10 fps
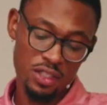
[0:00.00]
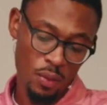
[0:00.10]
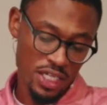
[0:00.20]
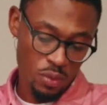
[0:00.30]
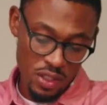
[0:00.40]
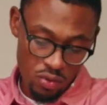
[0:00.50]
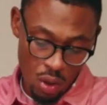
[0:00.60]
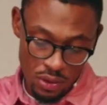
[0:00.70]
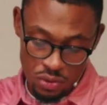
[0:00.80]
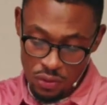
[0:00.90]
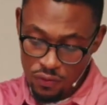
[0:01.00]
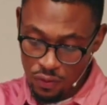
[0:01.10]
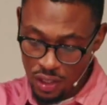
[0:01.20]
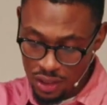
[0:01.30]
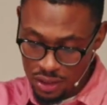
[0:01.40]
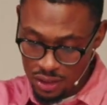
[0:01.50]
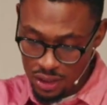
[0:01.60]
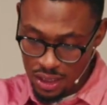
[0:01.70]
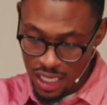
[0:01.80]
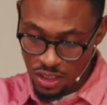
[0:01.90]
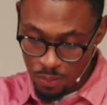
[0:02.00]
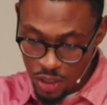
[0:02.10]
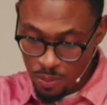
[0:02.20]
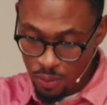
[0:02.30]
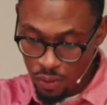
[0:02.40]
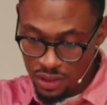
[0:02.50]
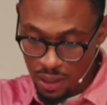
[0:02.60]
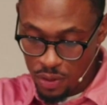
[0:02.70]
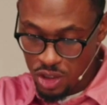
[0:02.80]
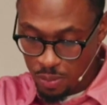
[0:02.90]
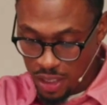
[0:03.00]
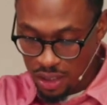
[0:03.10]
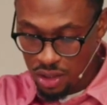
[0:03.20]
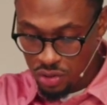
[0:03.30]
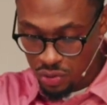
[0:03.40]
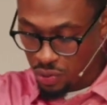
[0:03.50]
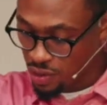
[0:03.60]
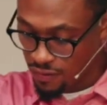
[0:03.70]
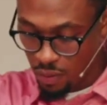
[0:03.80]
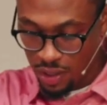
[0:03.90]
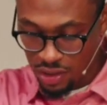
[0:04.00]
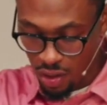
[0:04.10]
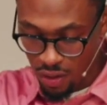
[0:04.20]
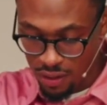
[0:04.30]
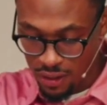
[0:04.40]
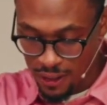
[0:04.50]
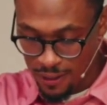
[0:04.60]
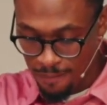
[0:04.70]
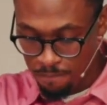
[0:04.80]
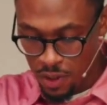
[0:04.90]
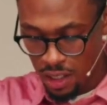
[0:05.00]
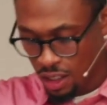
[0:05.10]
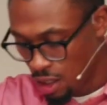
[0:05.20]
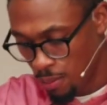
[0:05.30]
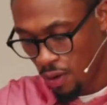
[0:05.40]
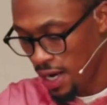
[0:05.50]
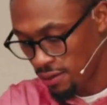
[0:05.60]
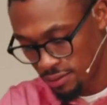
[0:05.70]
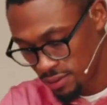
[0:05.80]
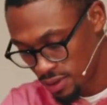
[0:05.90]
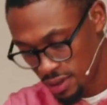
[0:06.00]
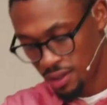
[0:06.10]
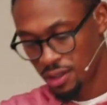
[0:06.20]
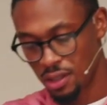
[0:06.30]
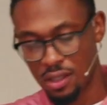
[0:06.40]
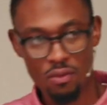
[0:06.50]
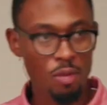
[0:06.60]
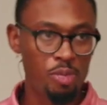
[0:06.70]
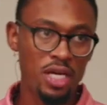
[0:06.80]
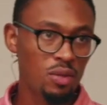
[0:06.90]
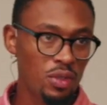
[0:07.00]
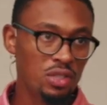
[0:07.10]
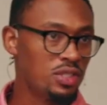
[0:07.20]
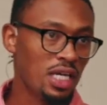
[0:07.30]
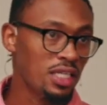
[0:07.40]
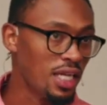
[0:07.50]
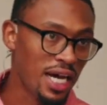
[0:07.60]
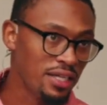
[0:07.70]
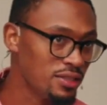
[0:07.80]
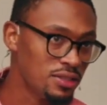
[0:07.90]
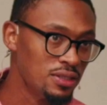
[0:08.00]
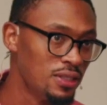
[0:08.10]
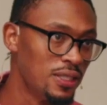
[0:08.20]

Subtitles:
One of the ways we grow in truthfulness as a people is that we speak the truth even when it's hard. And then number eight, repent when you tell a lie.